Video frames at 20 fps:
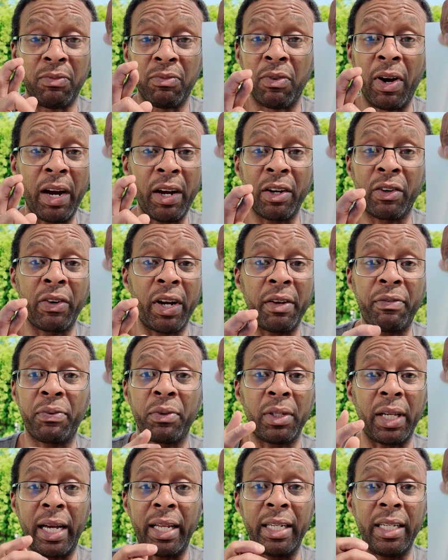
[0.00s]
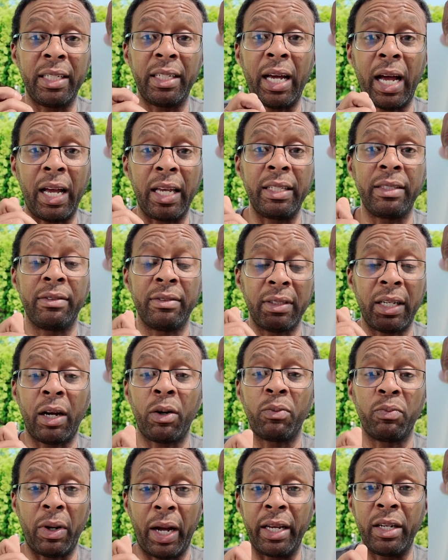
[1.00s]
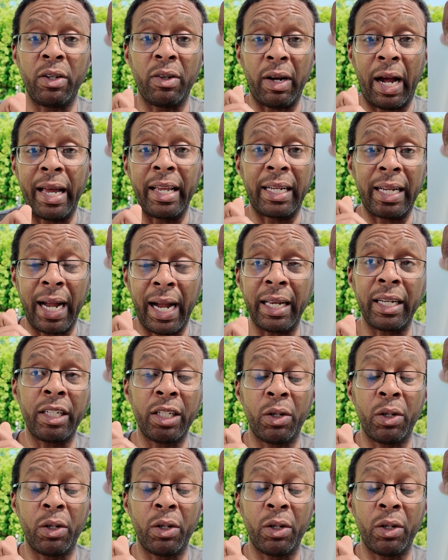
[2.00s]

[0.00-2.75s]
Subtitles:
very grateful I didn't. I kind